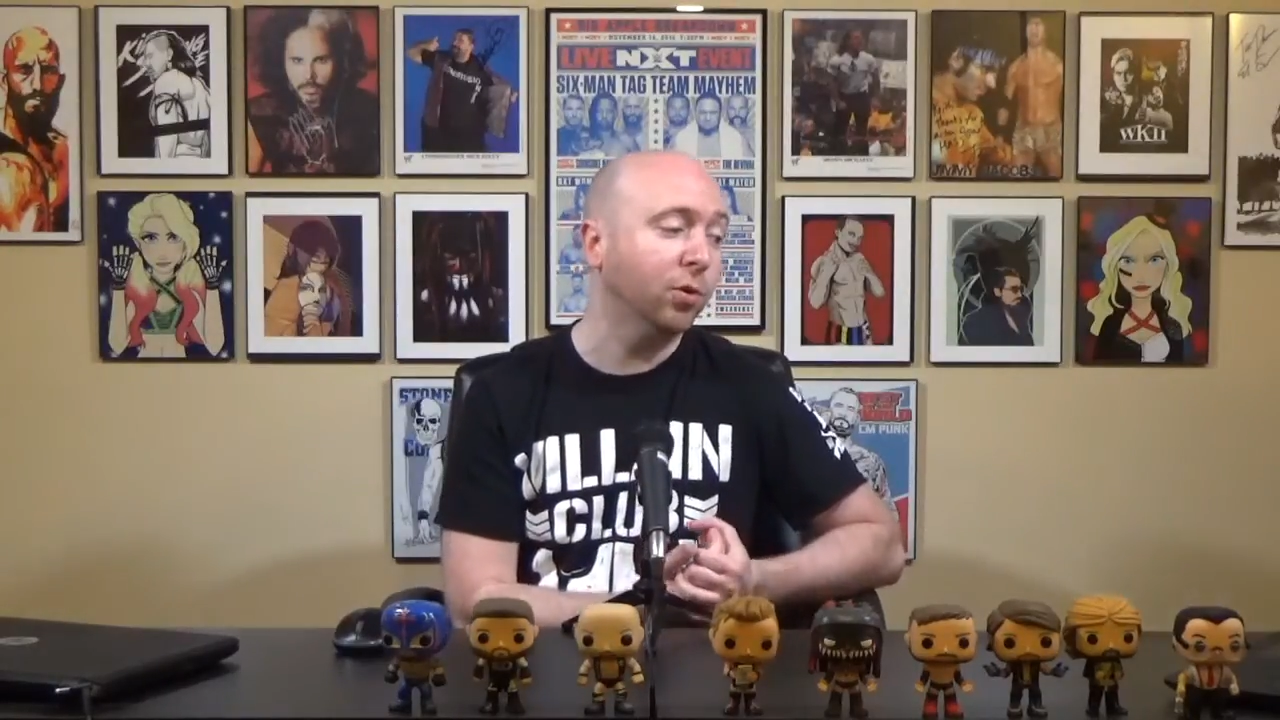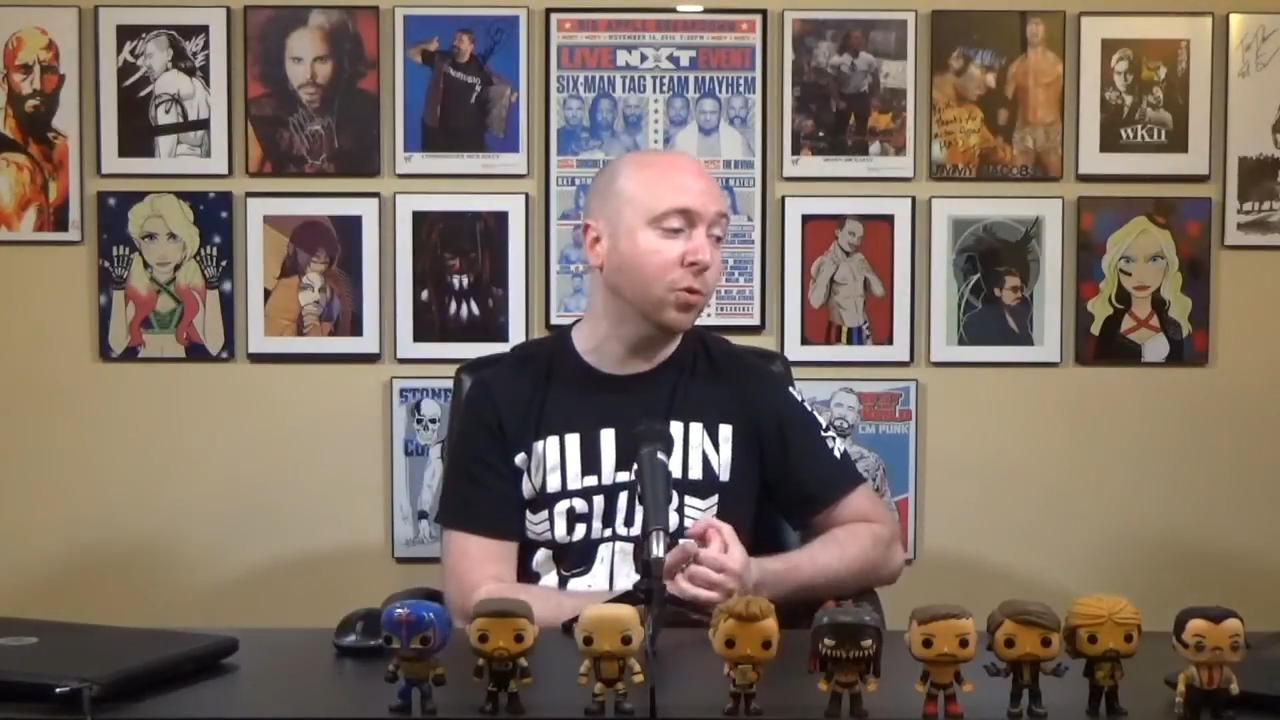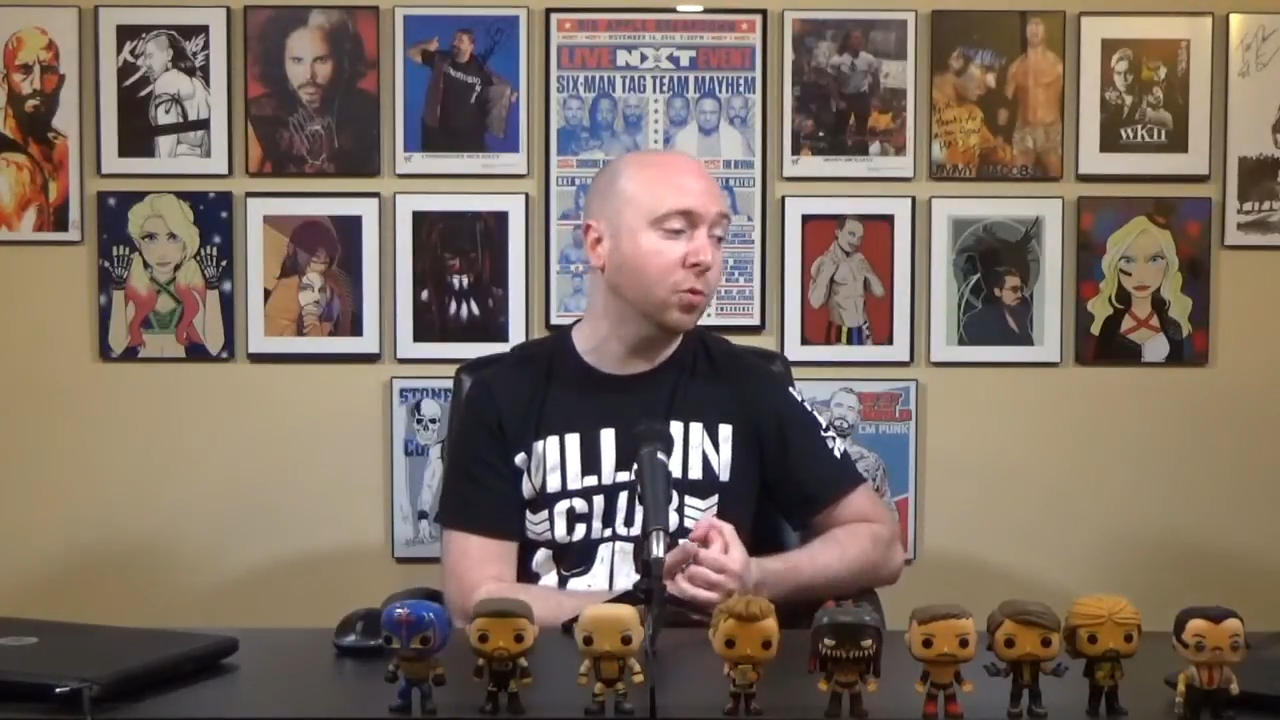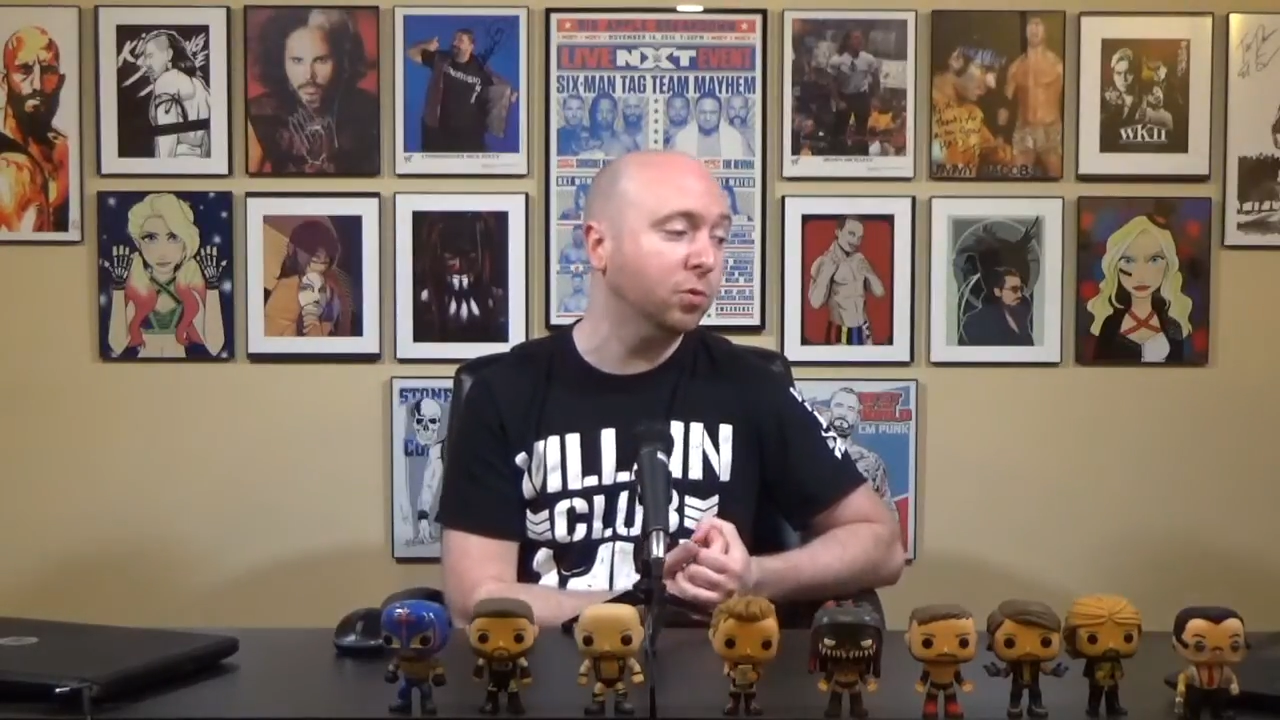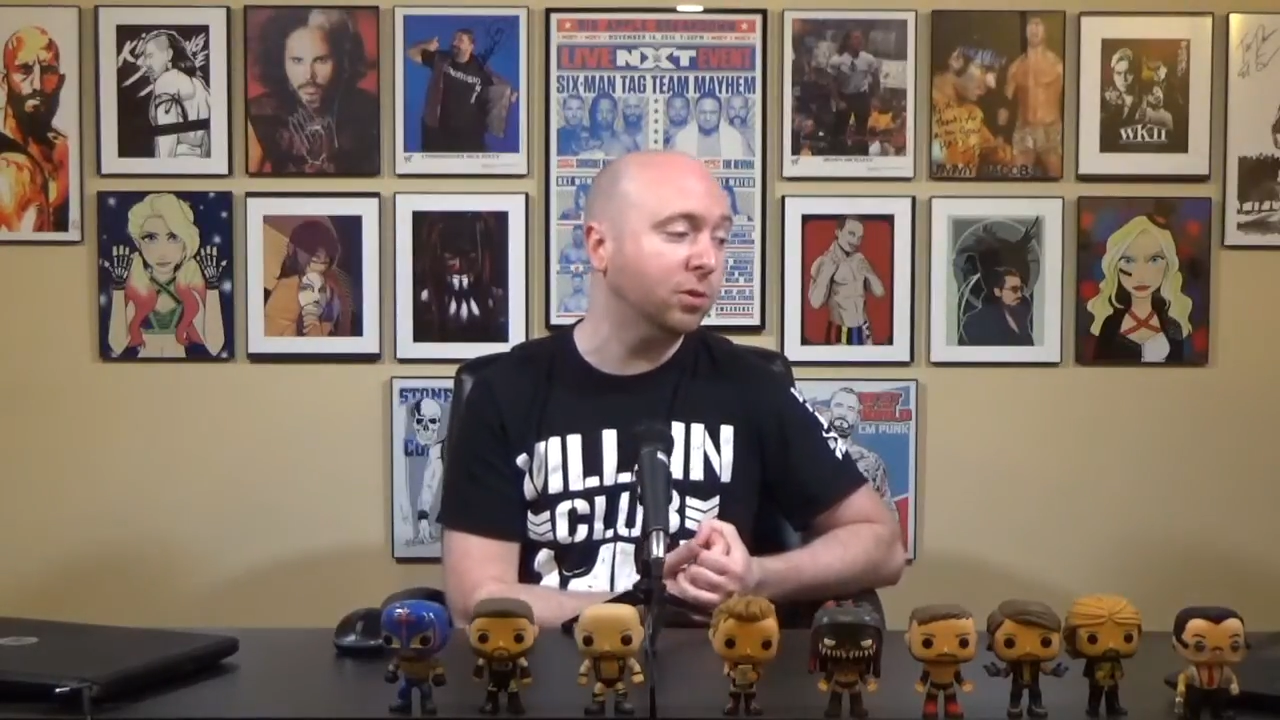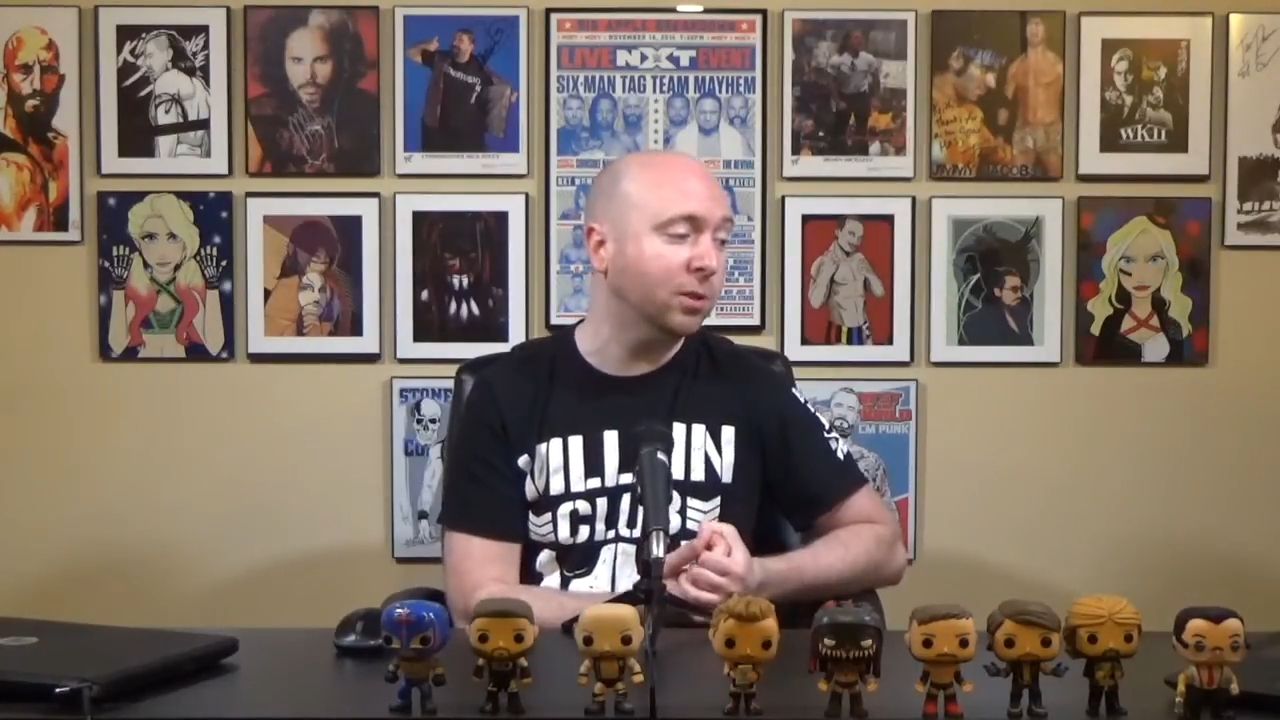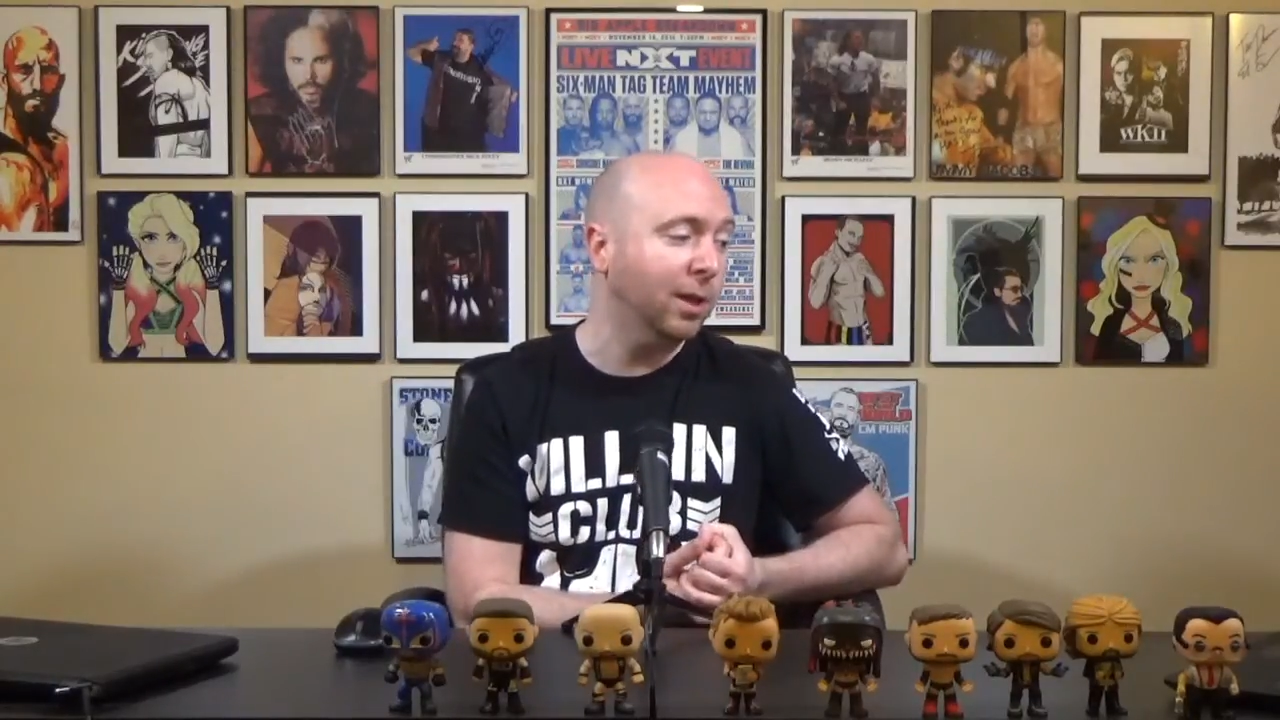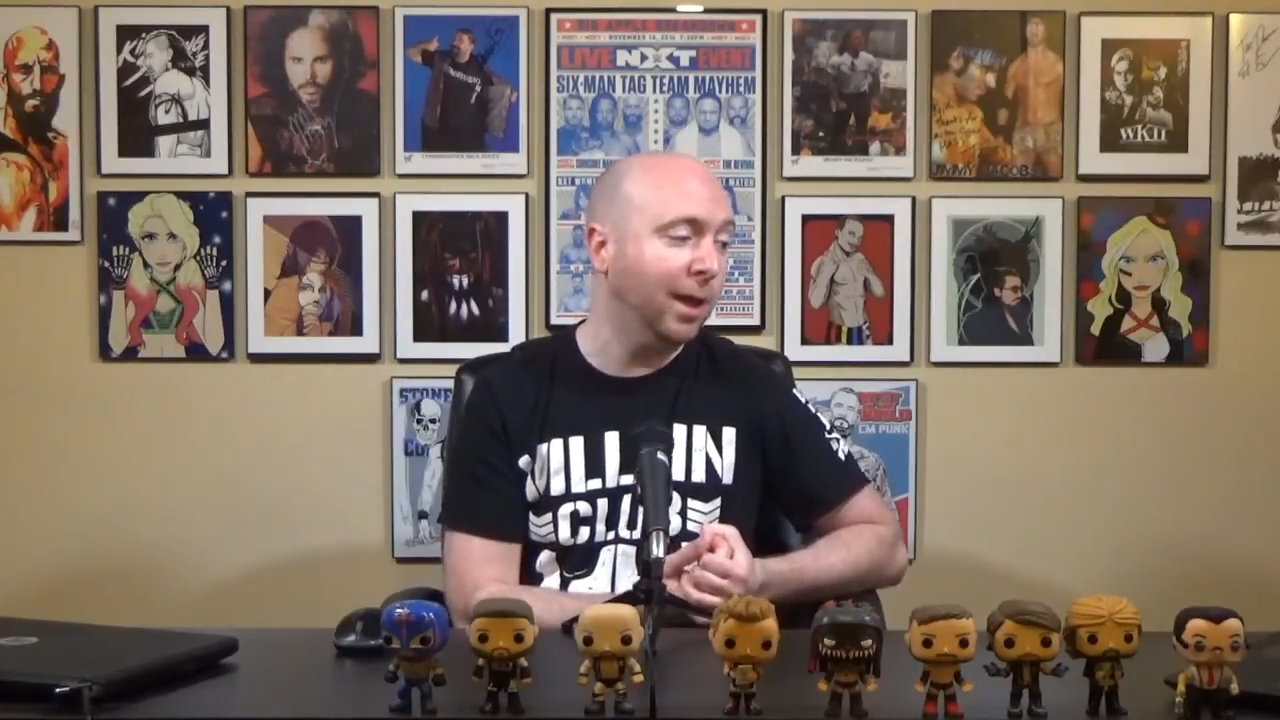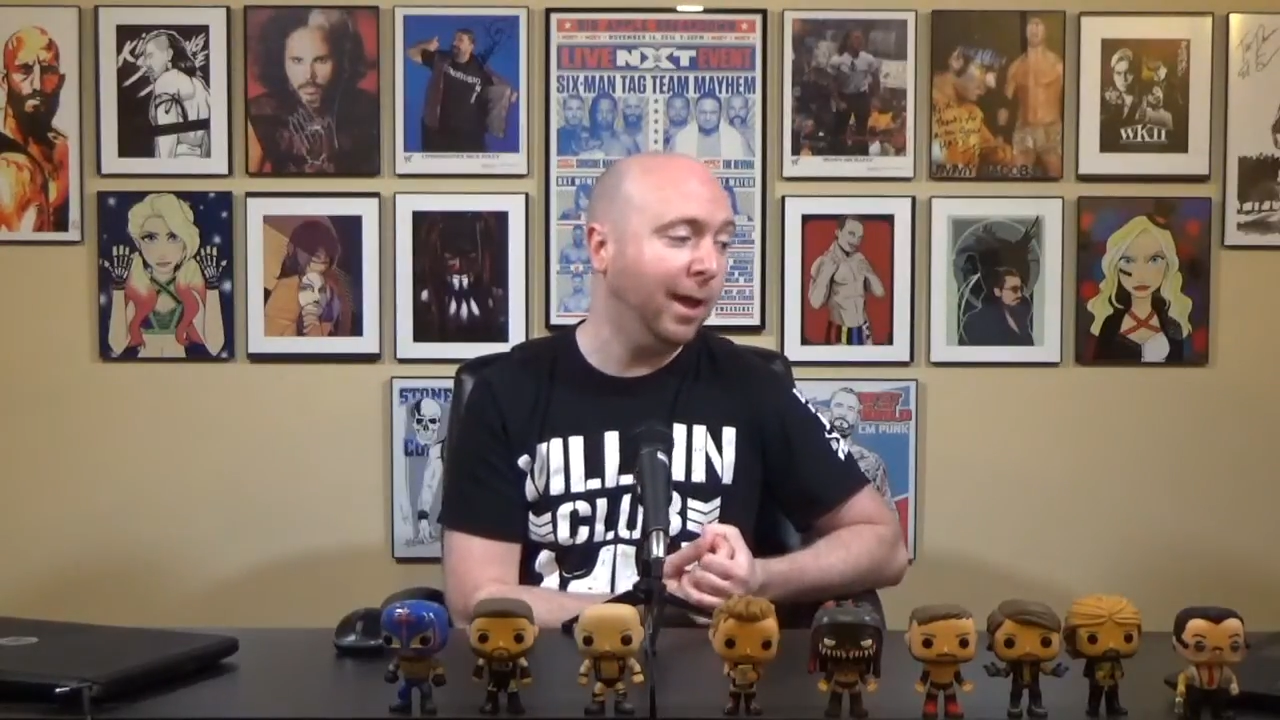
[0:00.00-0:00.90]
news,